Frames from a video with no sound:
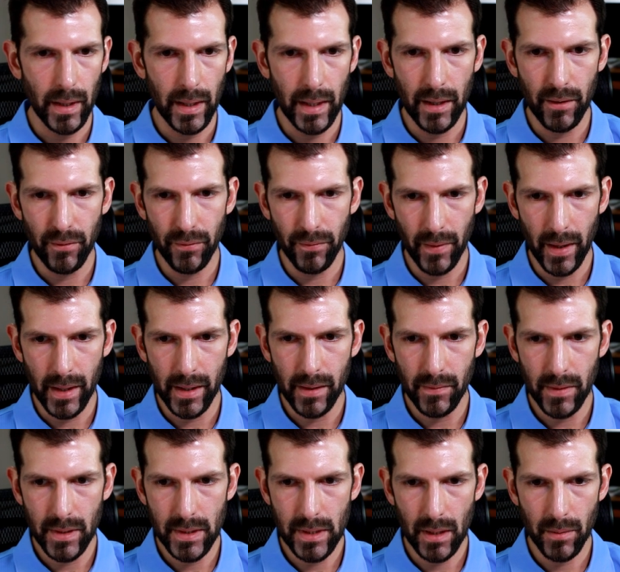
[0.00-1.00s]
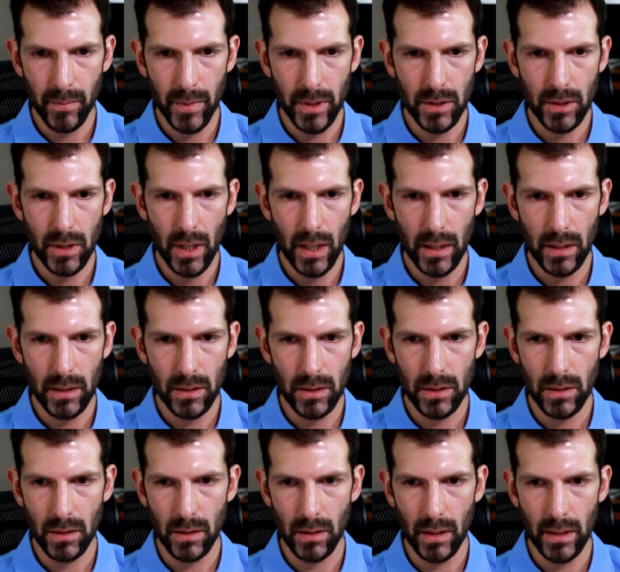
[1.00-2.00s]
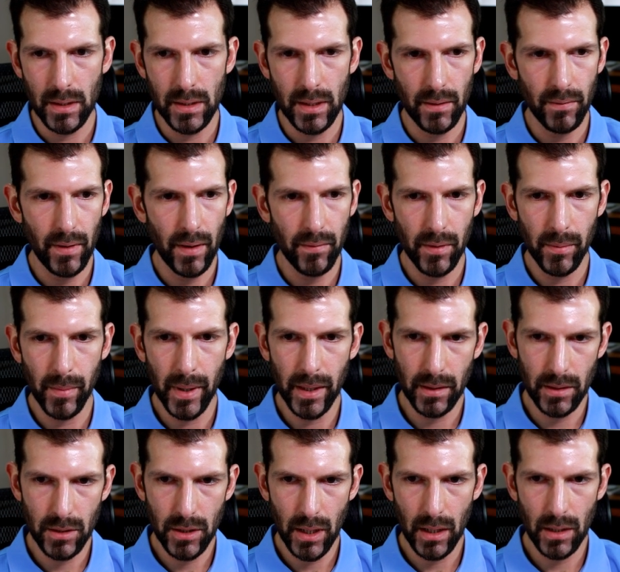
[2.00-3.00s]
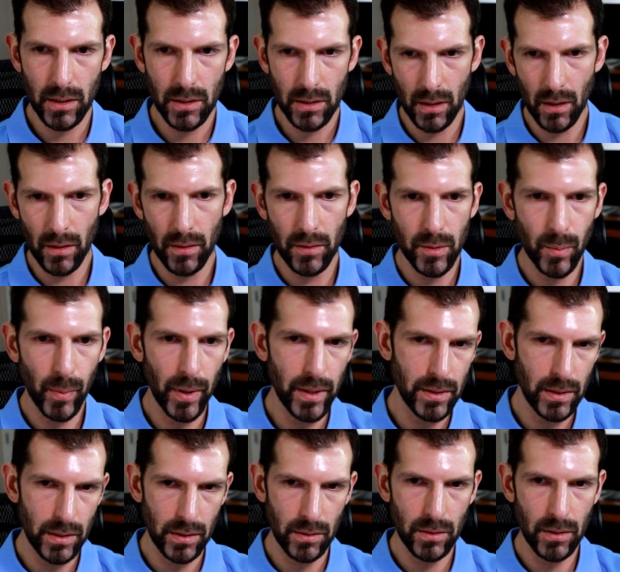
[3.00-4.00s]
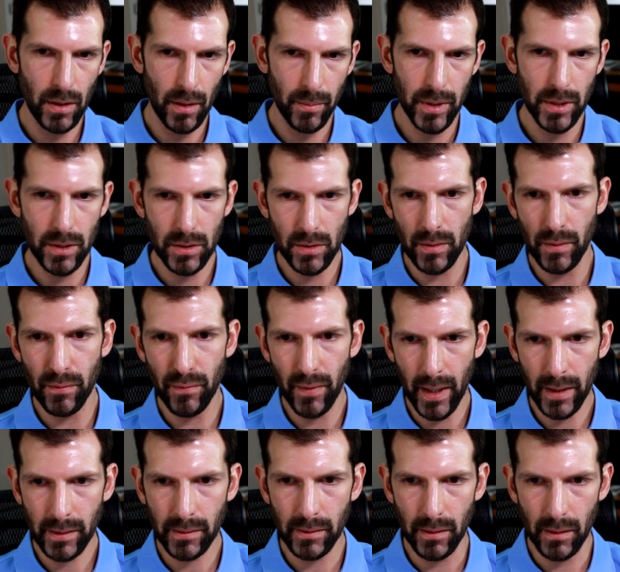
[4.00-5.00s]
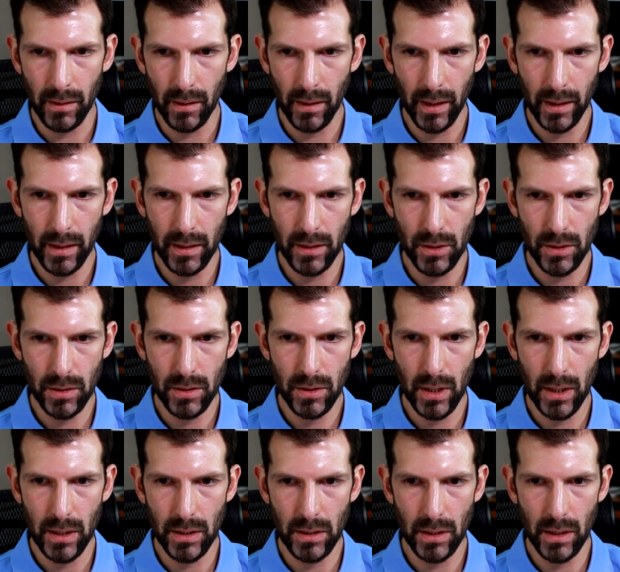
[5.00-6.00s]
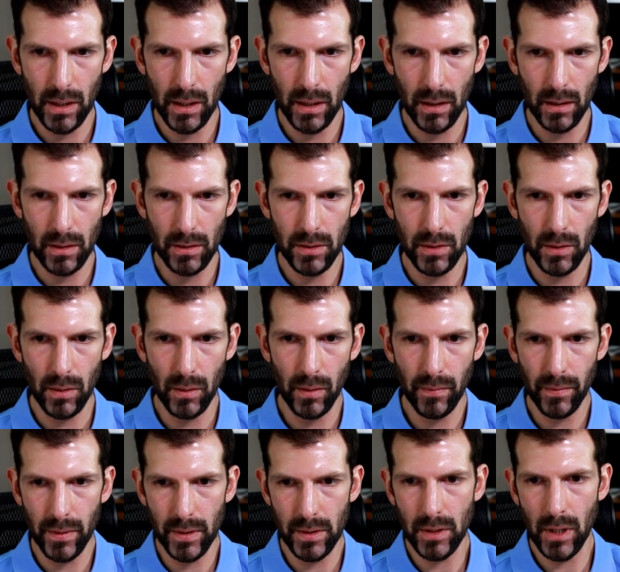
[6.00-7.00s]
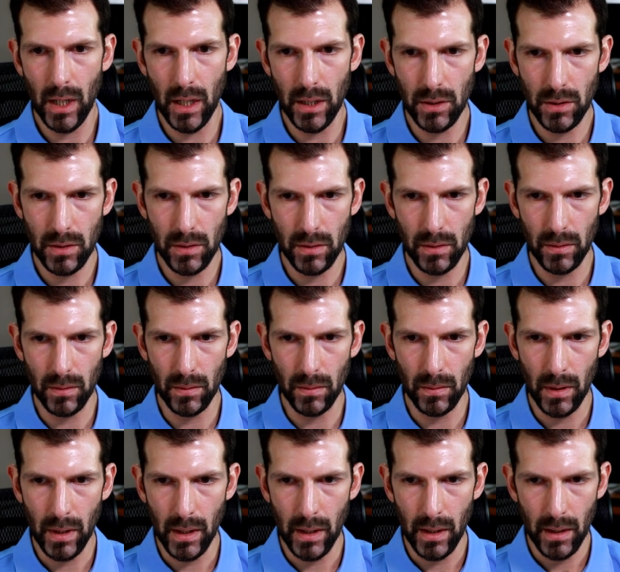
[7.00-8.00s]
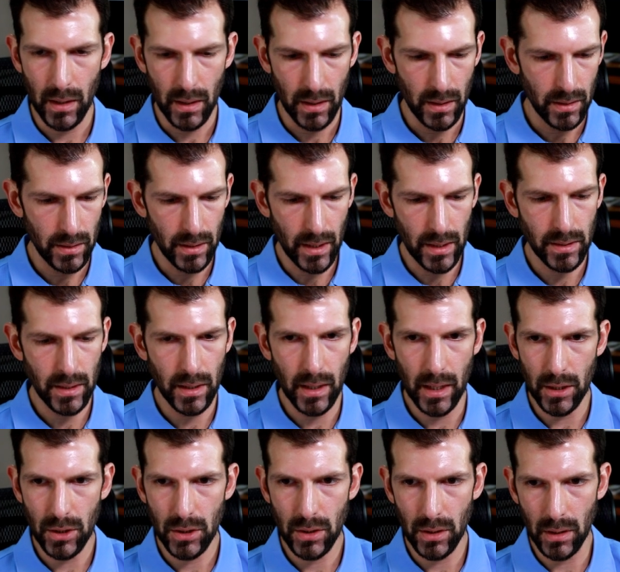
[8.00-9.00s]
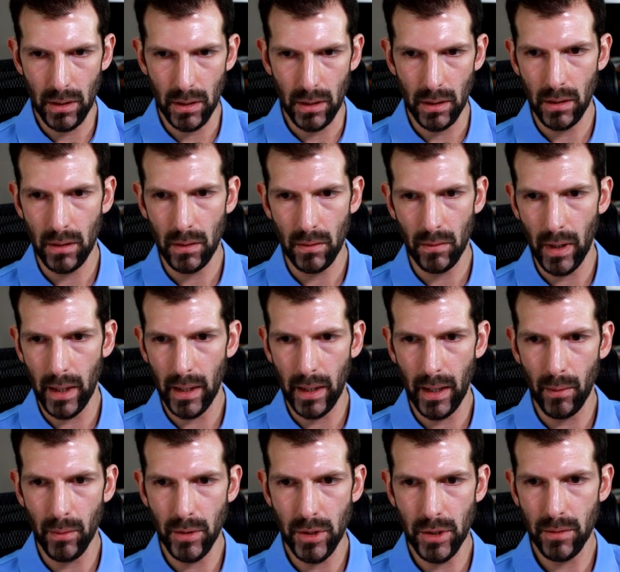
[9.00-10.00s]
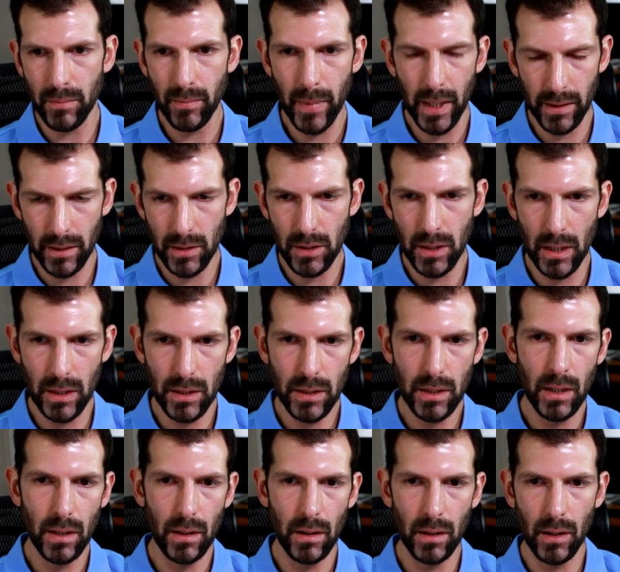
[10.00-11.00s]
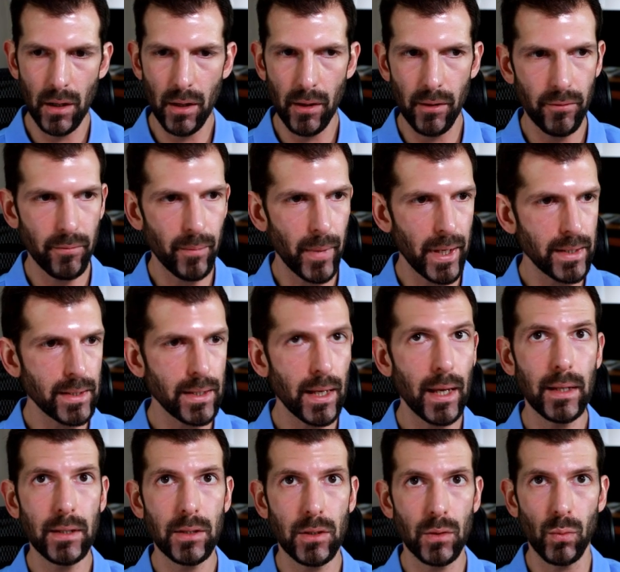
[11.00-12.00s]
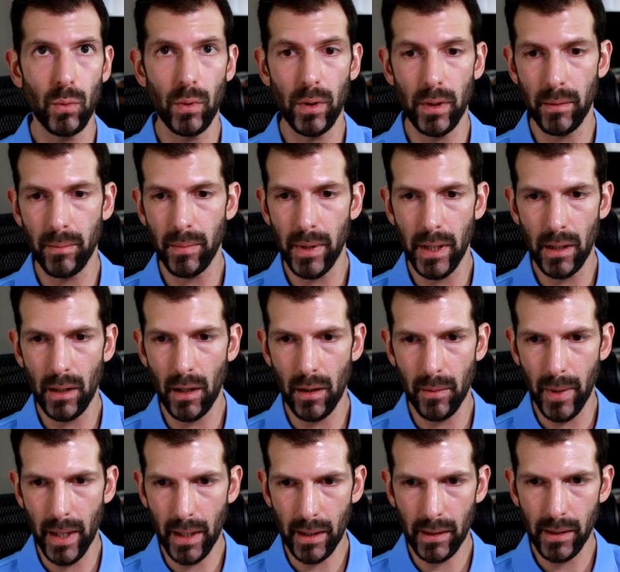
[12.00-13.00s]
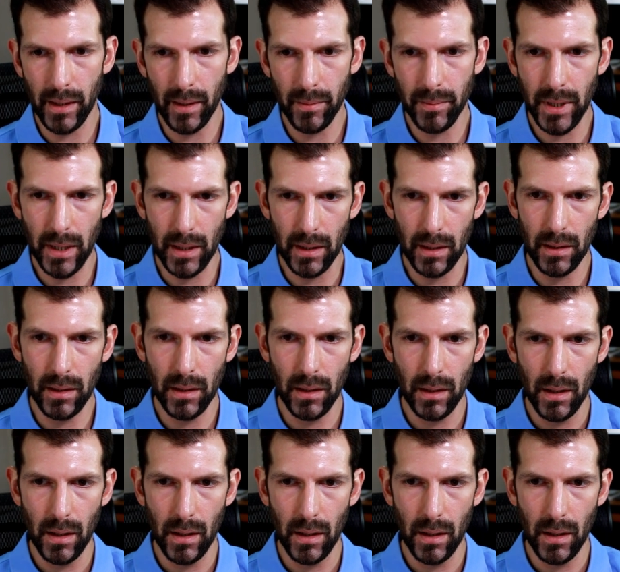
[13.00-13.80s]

if any of these elements change, instead of having to make the change in all those places you saw me just refactor, I can just change it here. So if this changed to destination, right, I would just make the change here and all of my tests would be automatically updated.